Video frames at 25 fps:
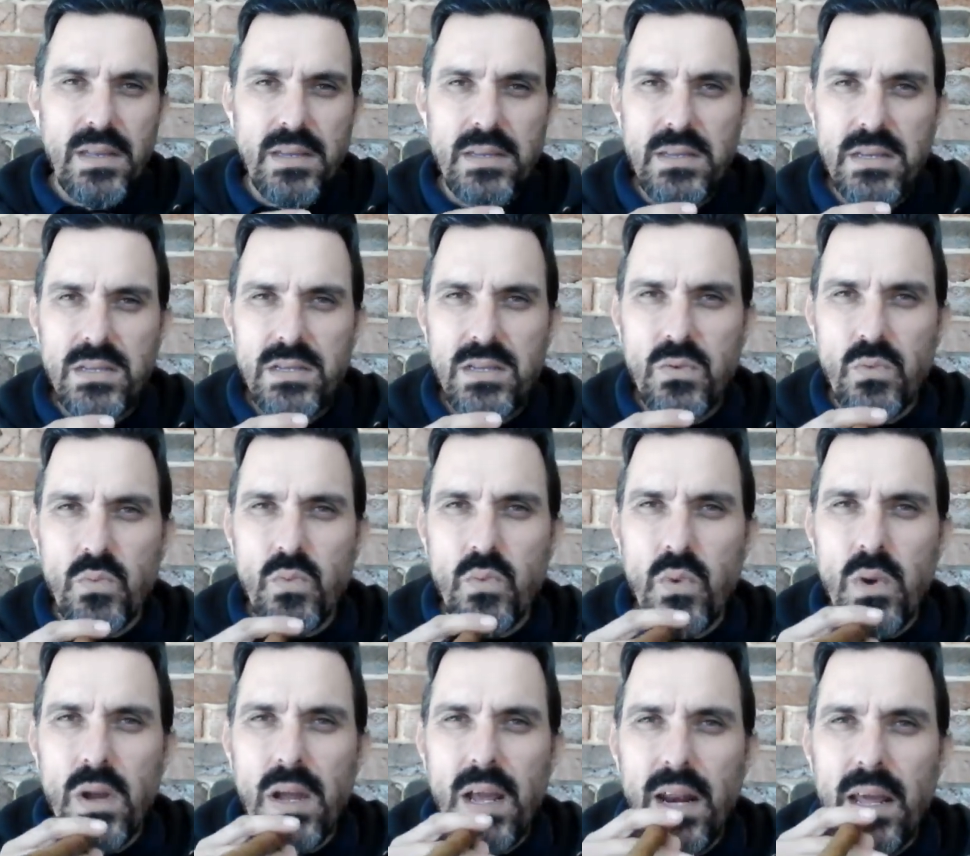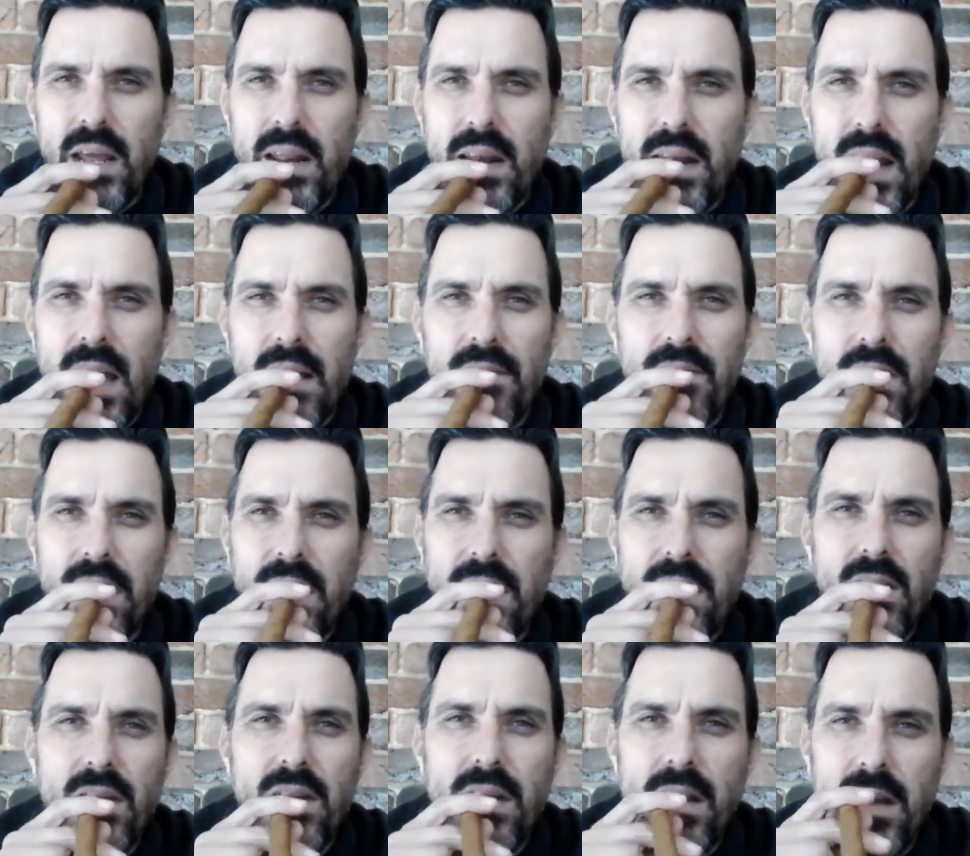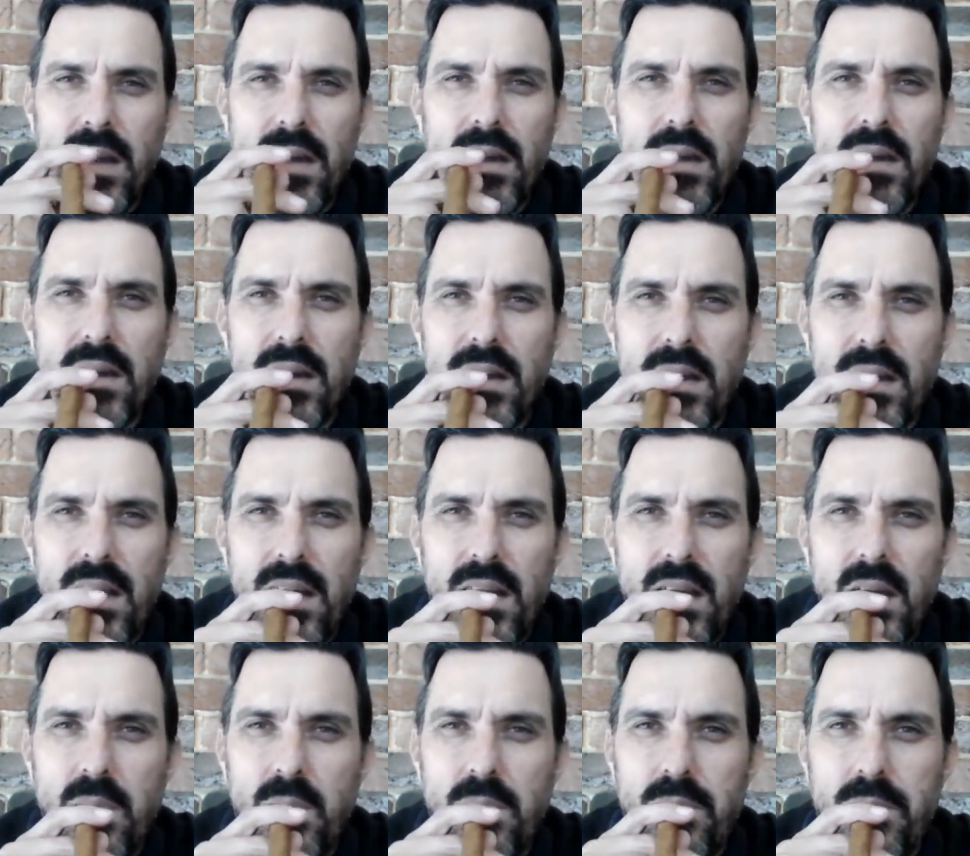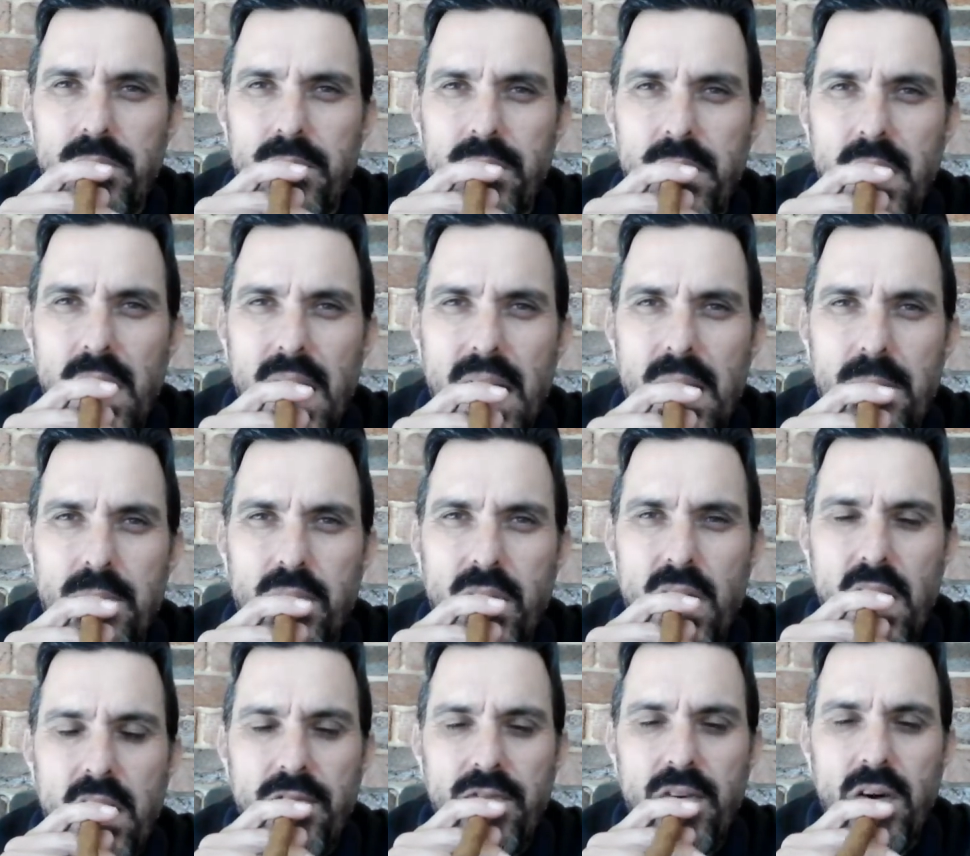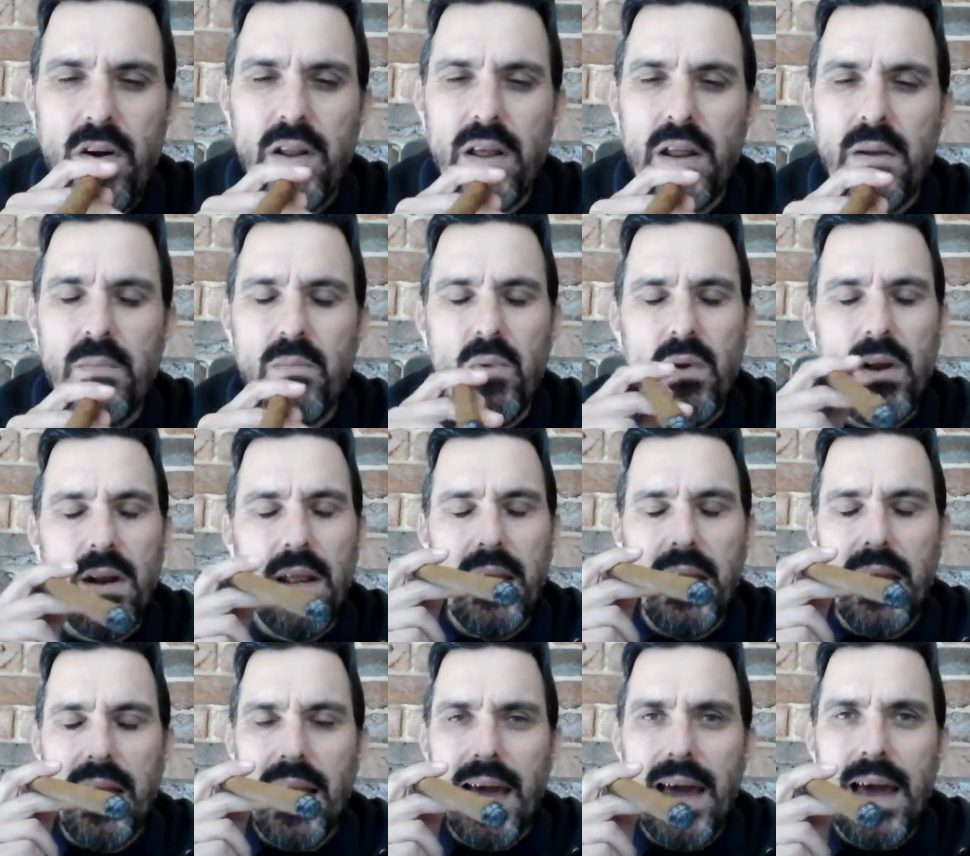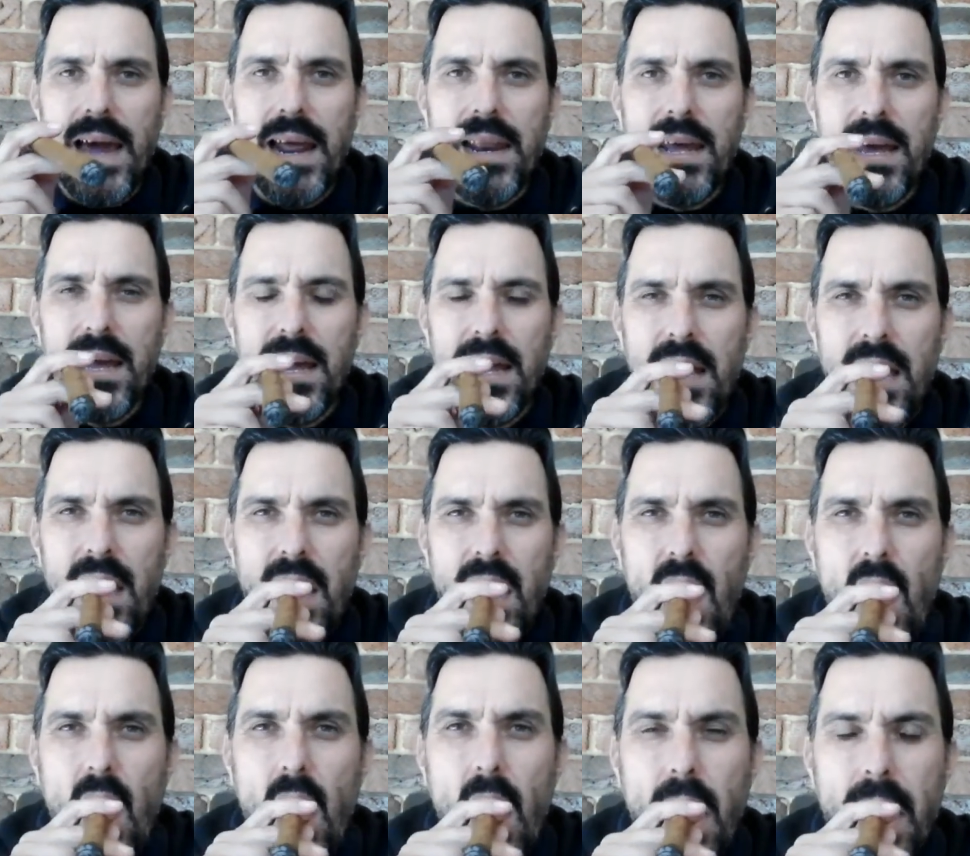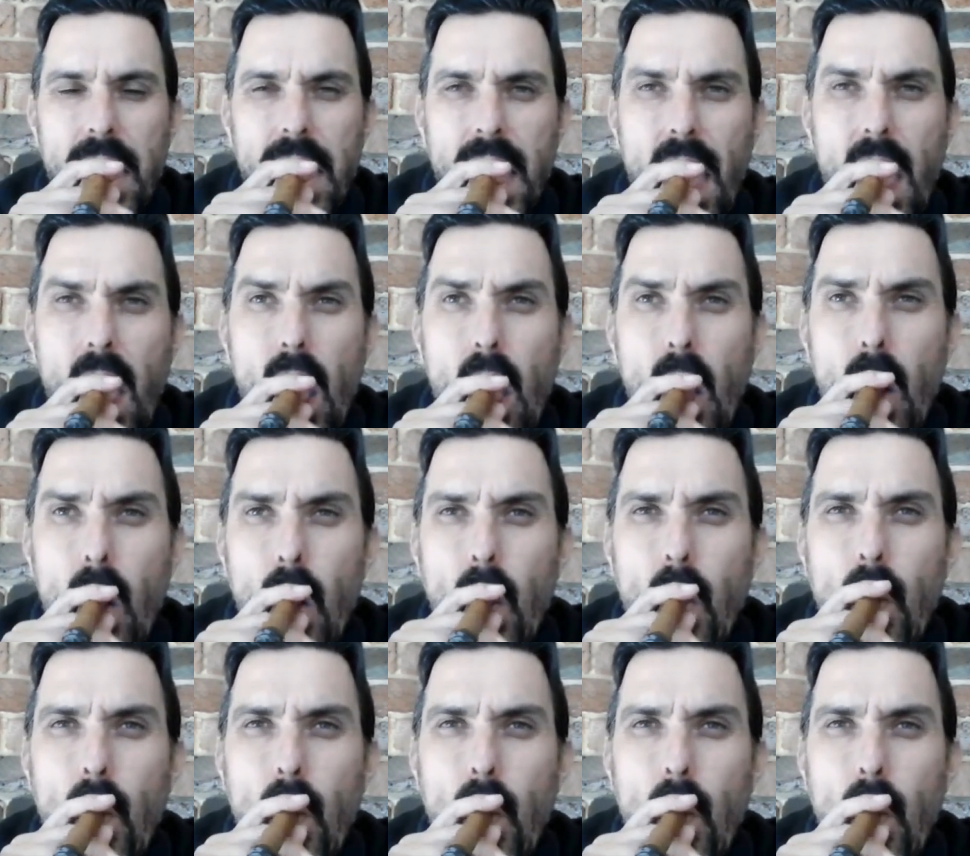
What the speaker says: Just a really lovely, unique profile. I'm really glad that,